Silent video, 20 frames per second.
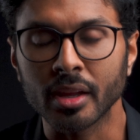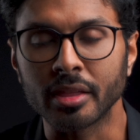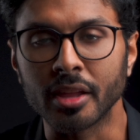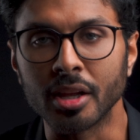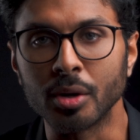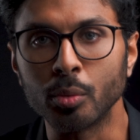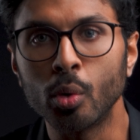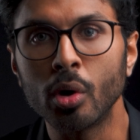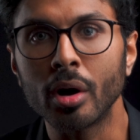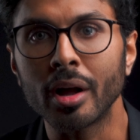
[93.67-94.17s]

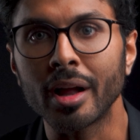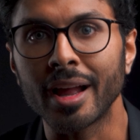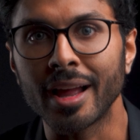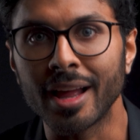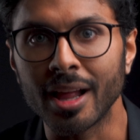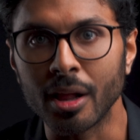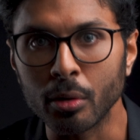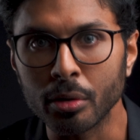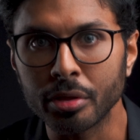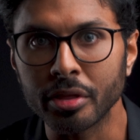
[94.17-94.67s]
then what
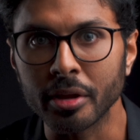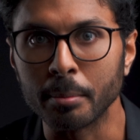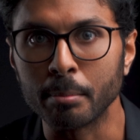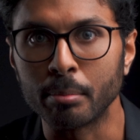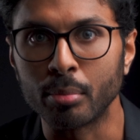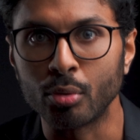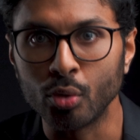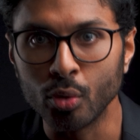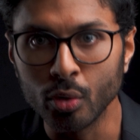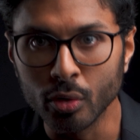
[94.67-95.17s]
health
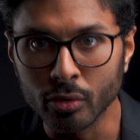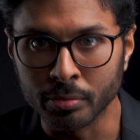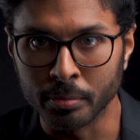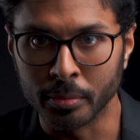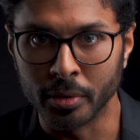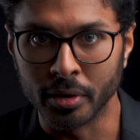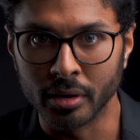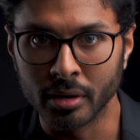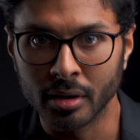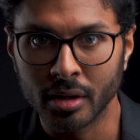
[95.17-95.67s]

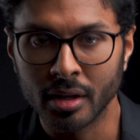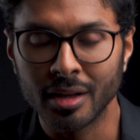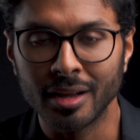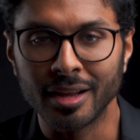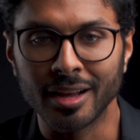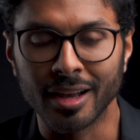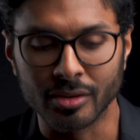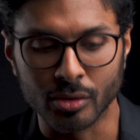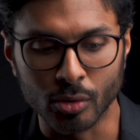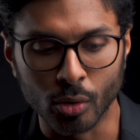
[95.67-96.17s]
improvement
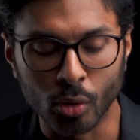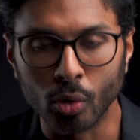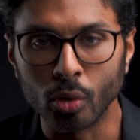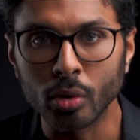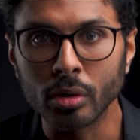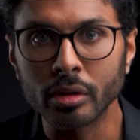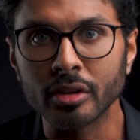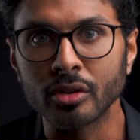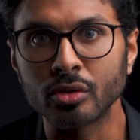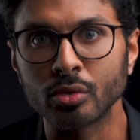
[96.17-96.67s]
has
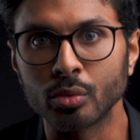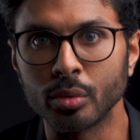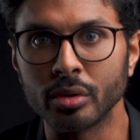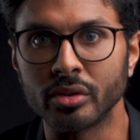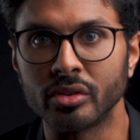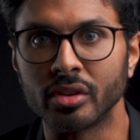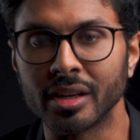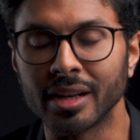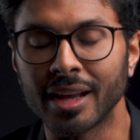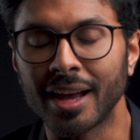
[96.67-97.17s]
all this
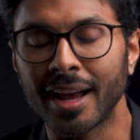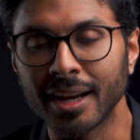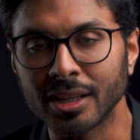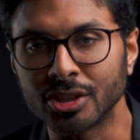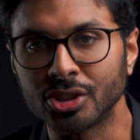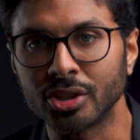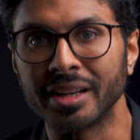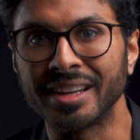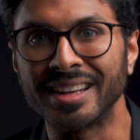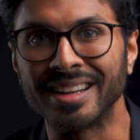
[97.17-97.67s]
routine
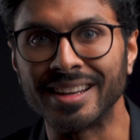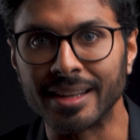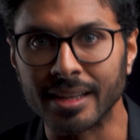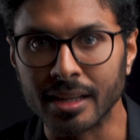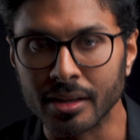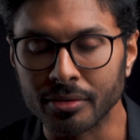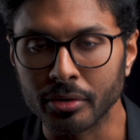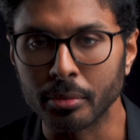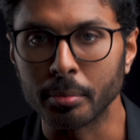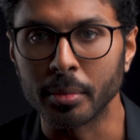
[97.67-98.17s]
actually
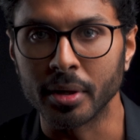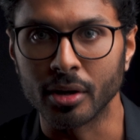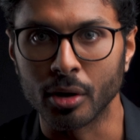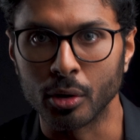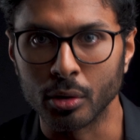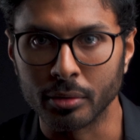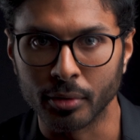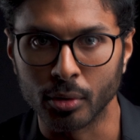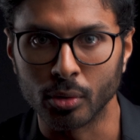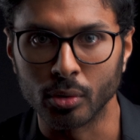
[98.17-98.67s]
given me
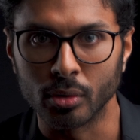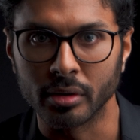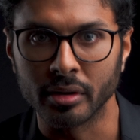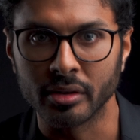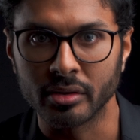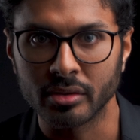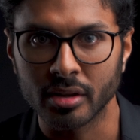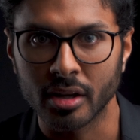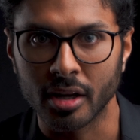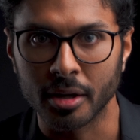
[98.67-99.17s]
over all
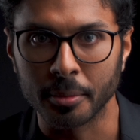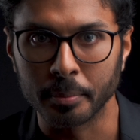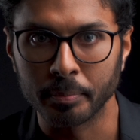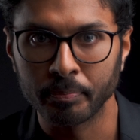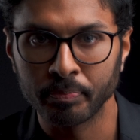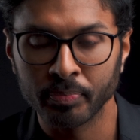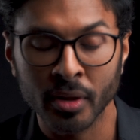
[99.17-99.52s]
this time?